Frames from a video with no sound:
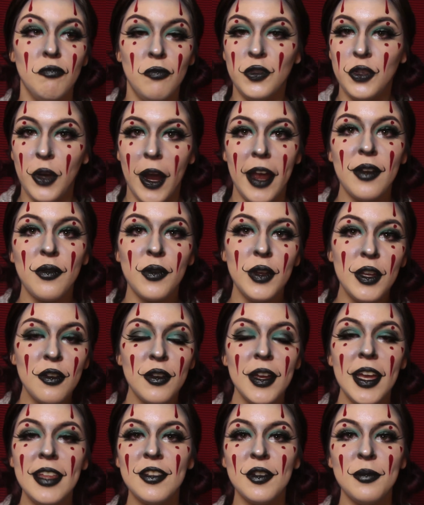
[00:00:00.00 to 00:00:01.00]
try to
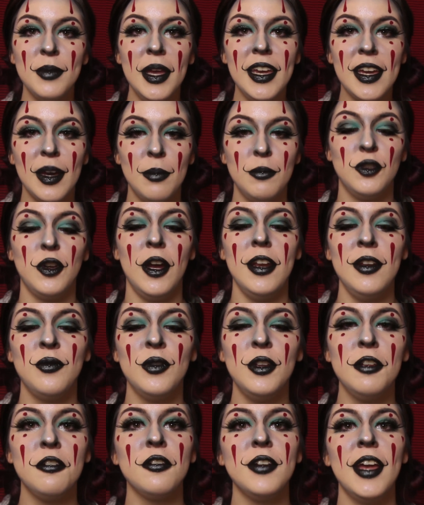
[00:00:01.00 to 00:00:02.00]
recreate their makeup. Try to
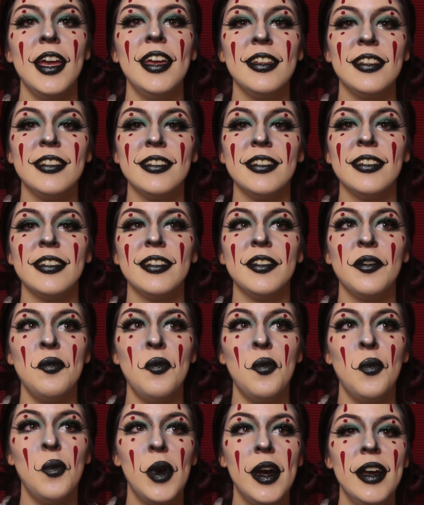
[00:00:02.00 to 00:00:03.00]
recreate
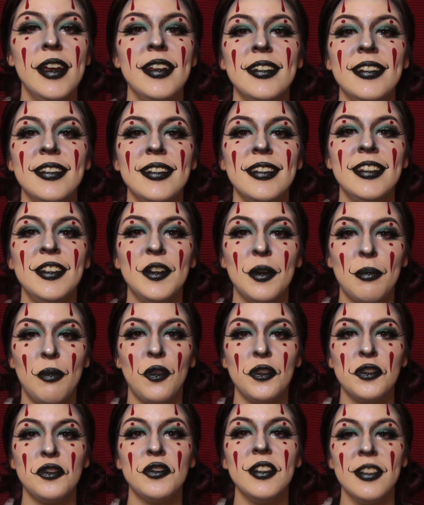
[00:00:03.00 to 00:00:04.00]
what your
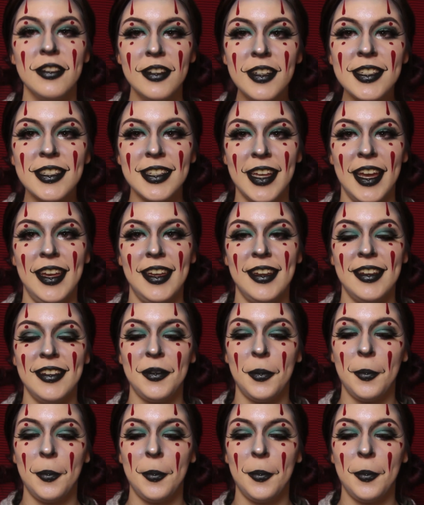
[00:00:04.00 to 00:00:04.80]
portrait looks like.